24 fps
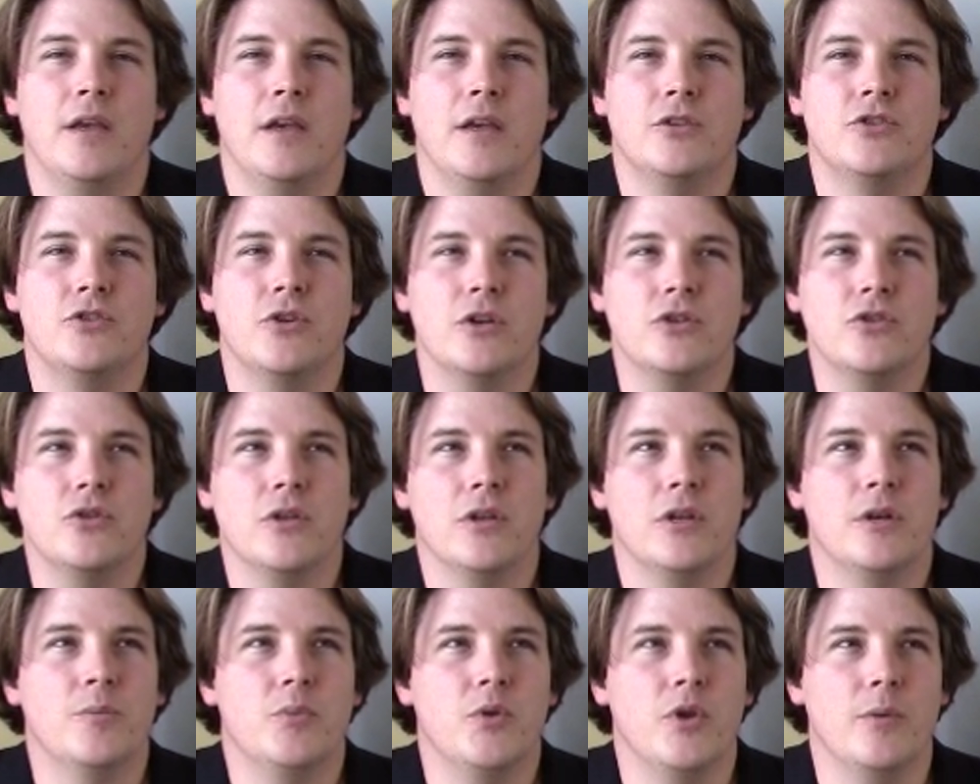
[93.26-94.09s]

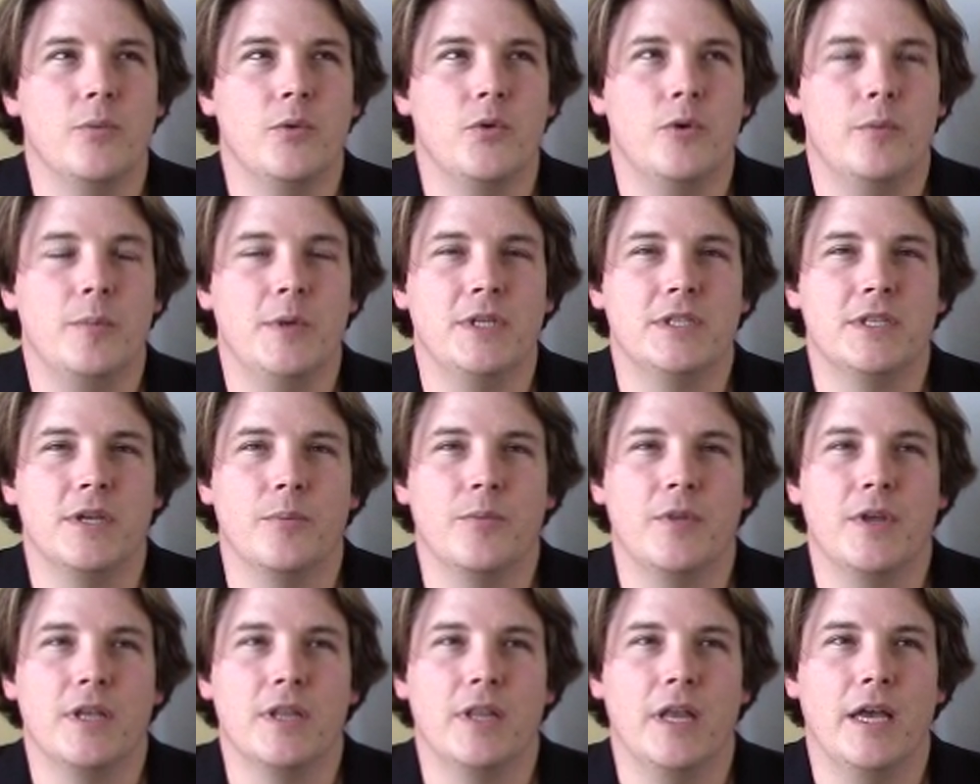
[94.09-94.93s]
Structural unemployment would be
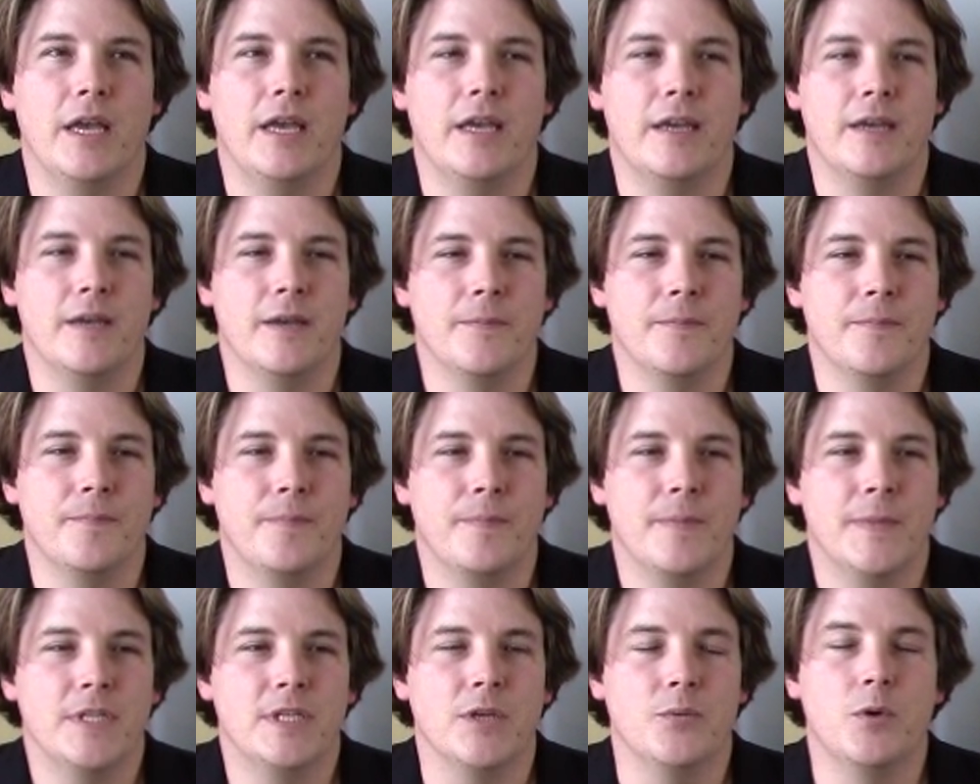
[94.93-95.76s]
something like
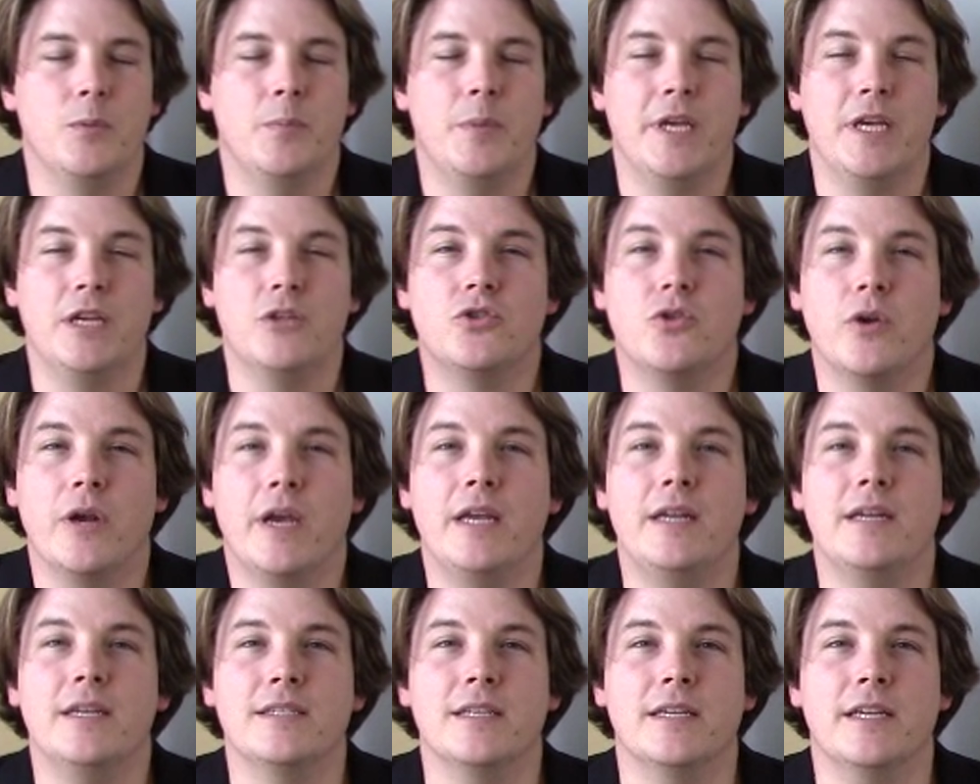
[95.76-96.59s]
someone being
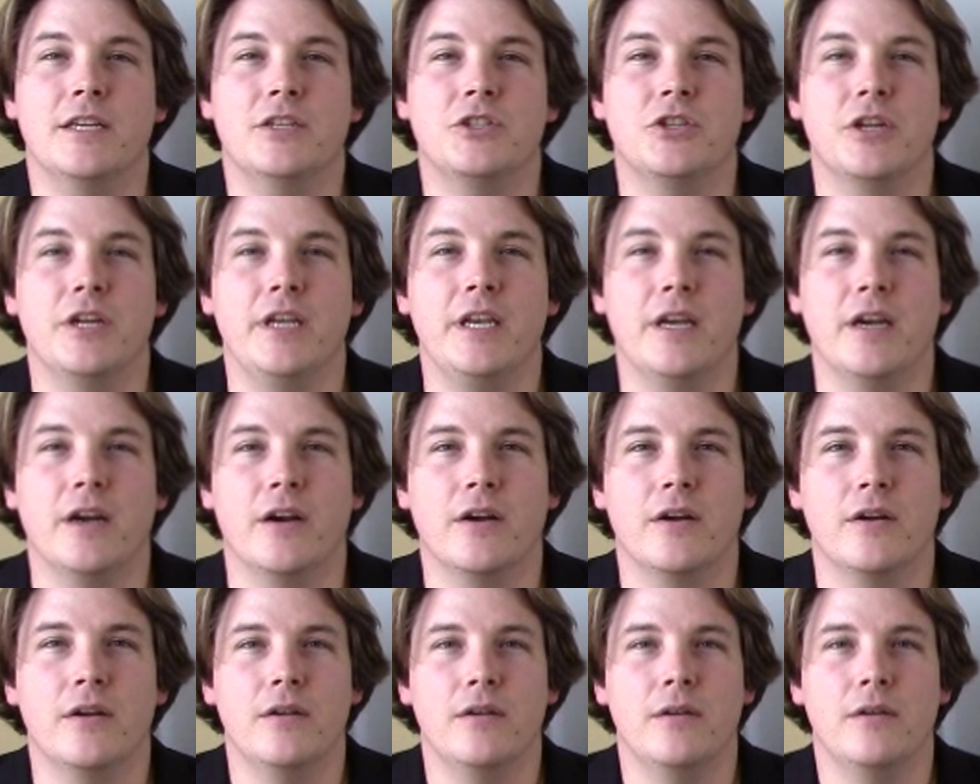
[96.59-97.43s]
trained as an
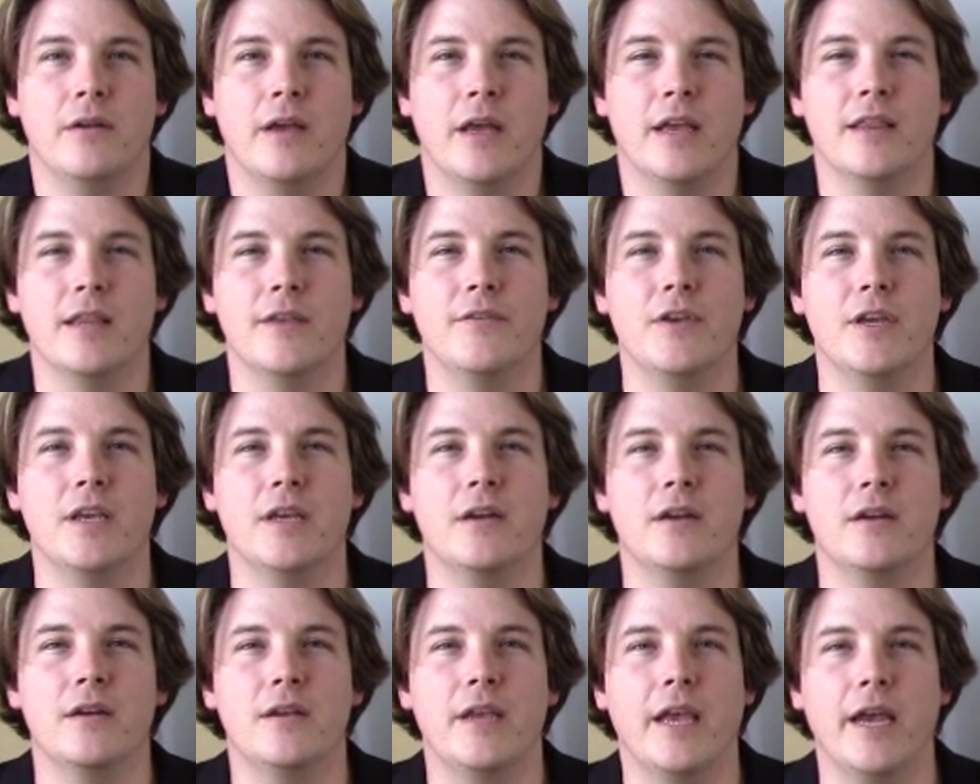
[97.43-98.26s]
engineer and living
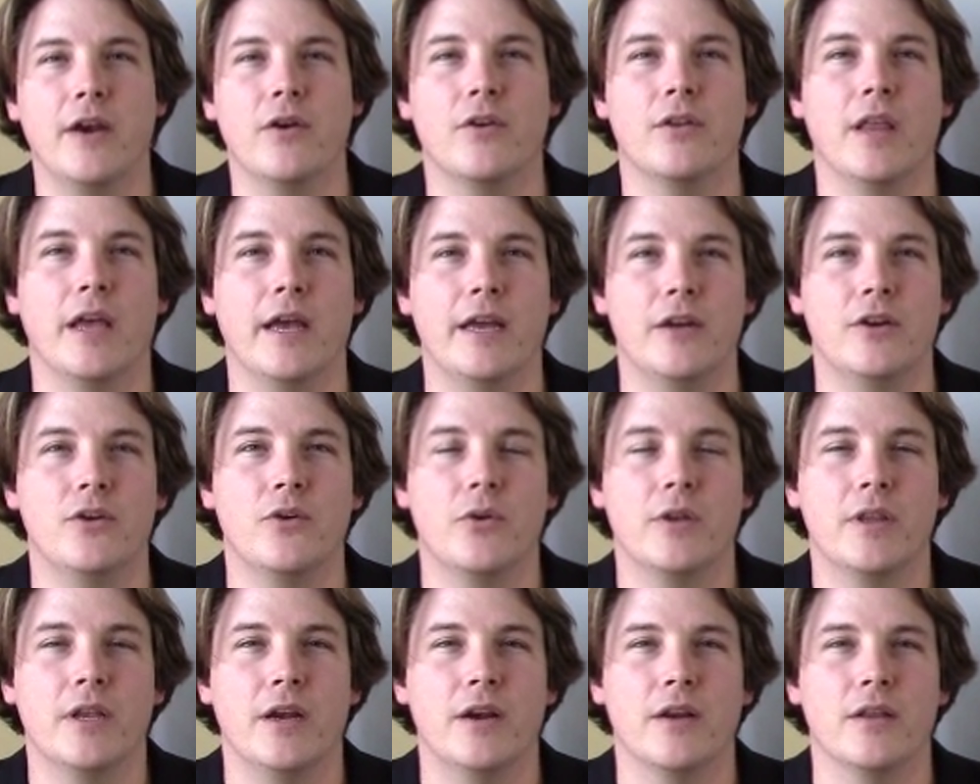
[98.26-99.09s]
in
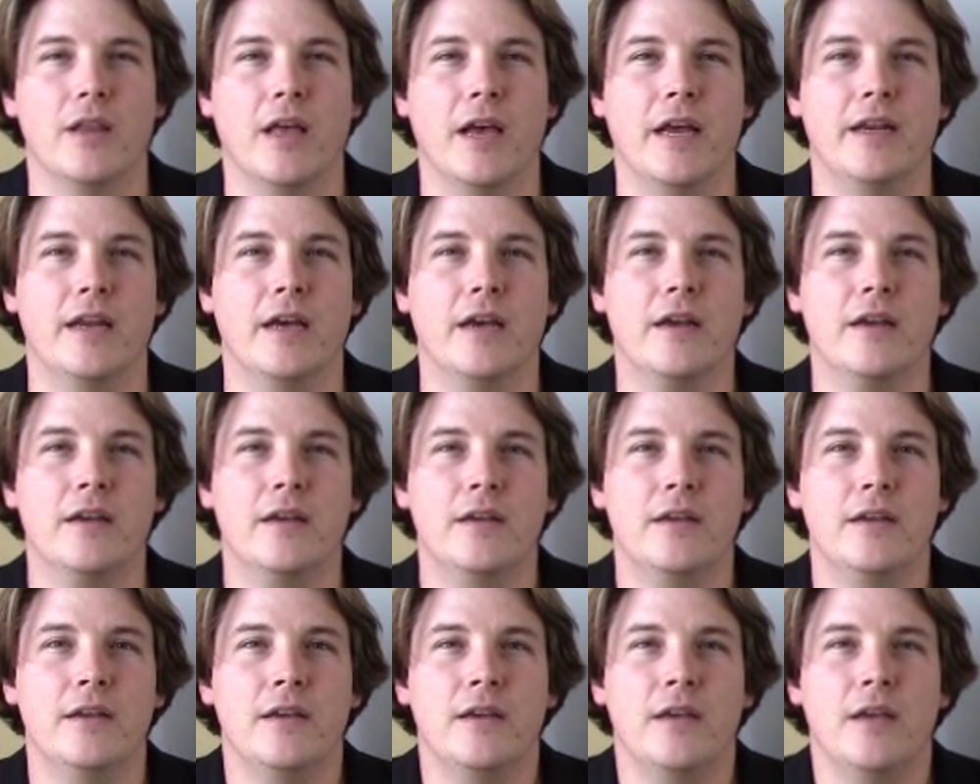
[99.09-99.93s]
North Carolina,
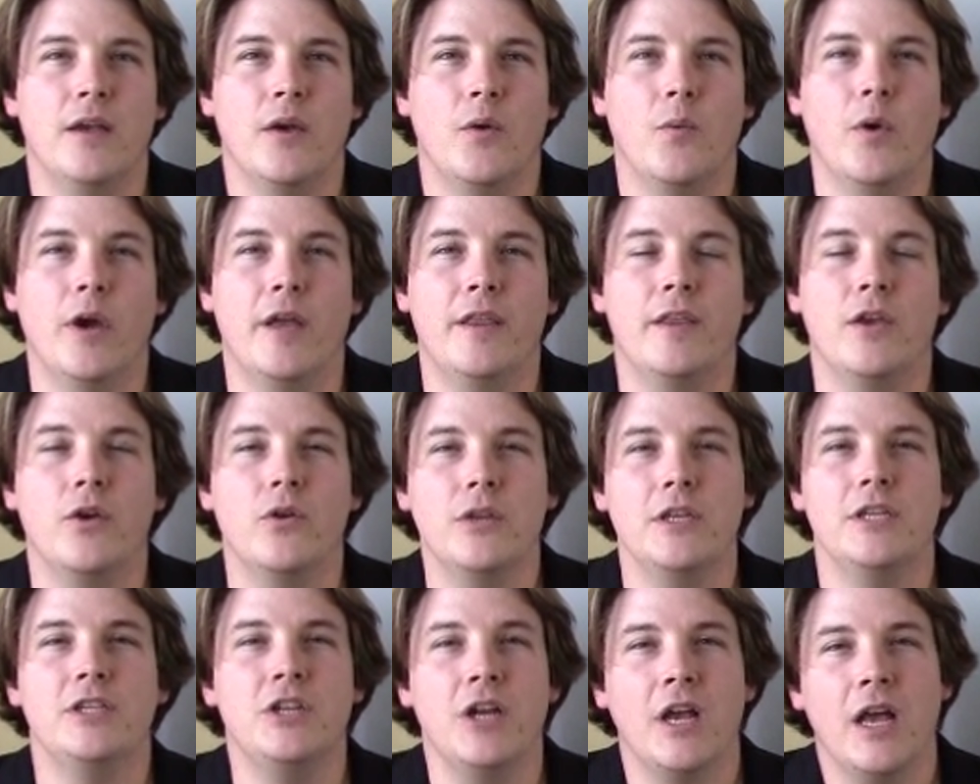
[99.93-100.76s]
when the
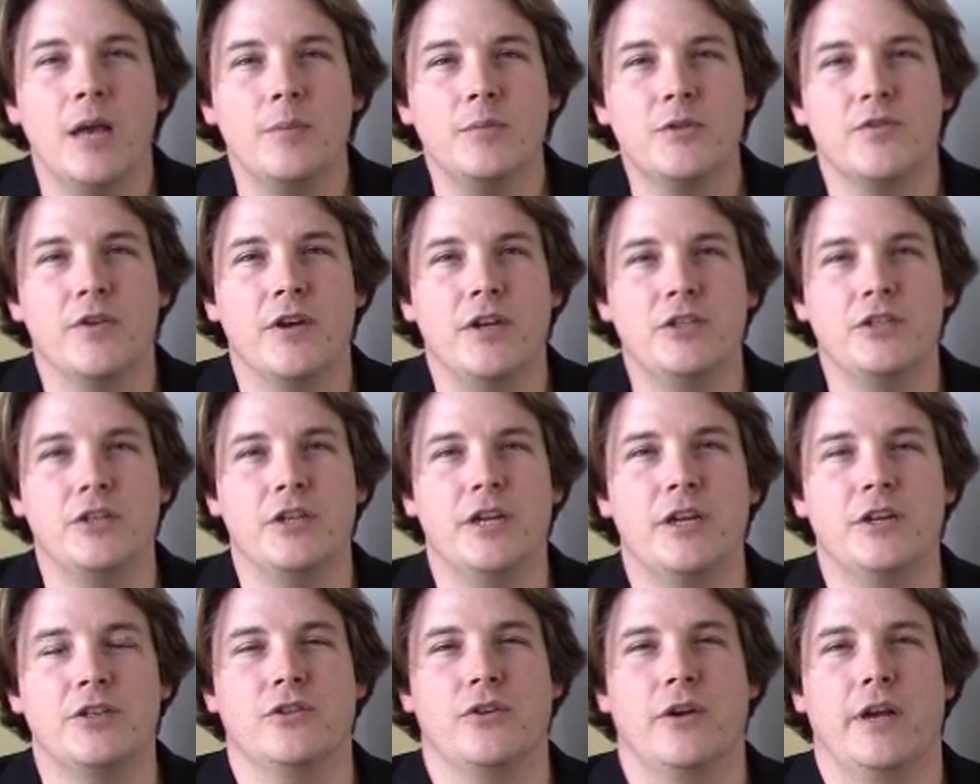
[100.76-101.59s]
only jobs for
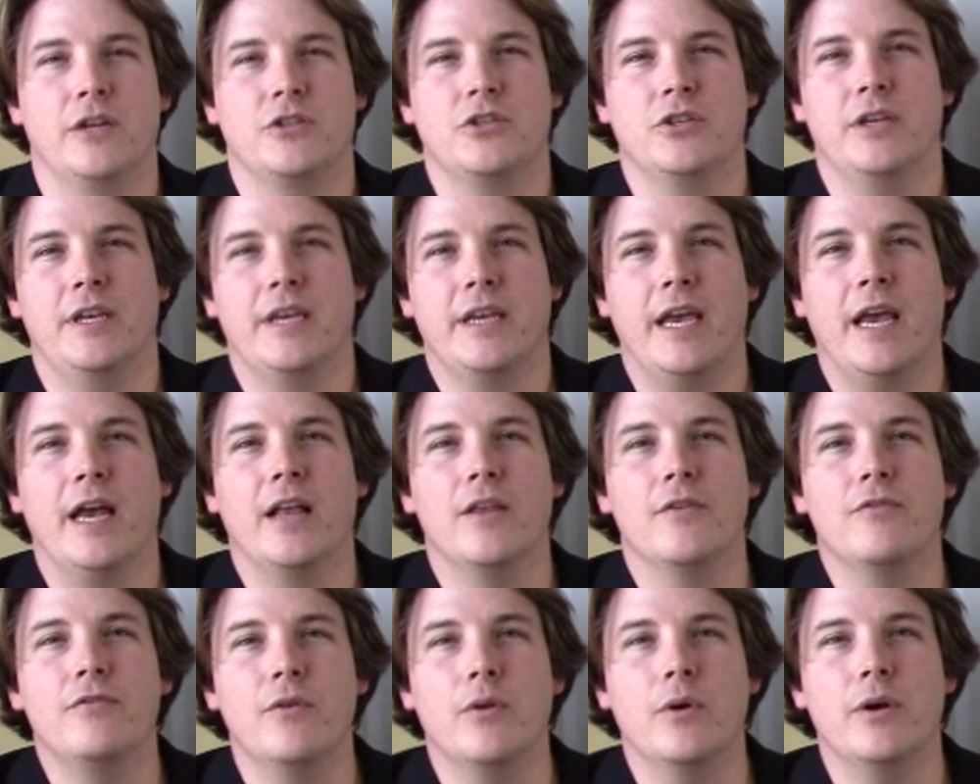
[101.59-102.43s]
engineers are actually in
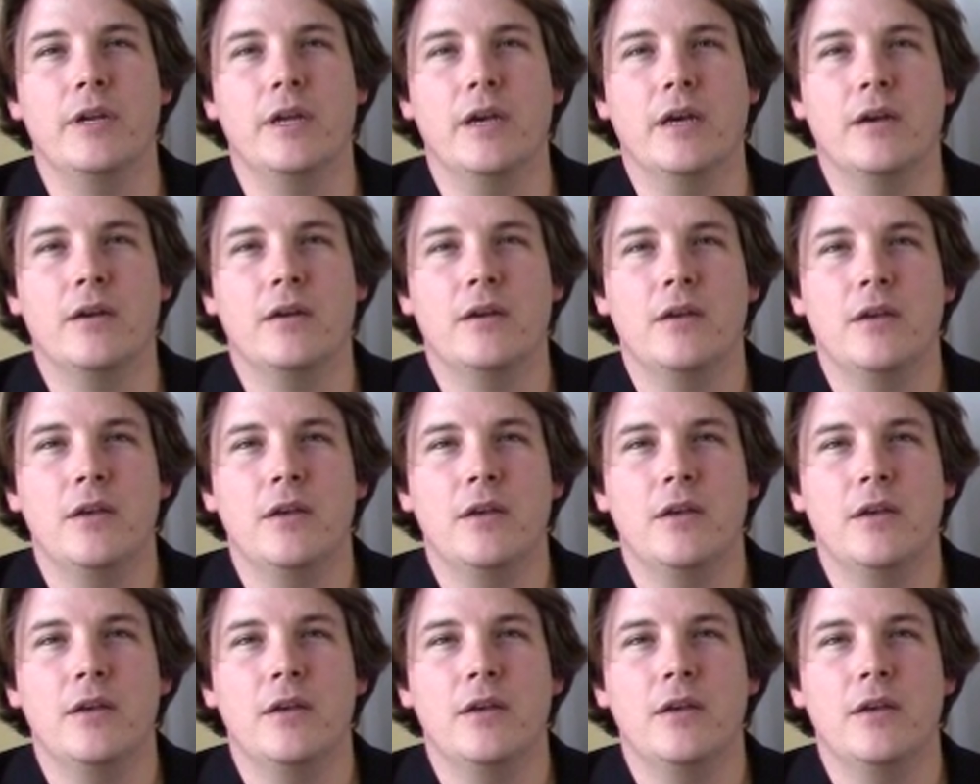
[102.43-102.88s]
California.